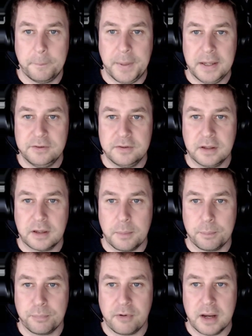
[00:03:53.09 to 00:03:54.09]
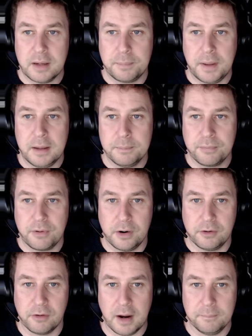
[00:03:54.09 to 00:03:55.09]
Basic break beam
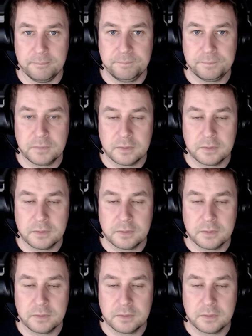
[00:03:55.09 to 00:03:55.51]
program.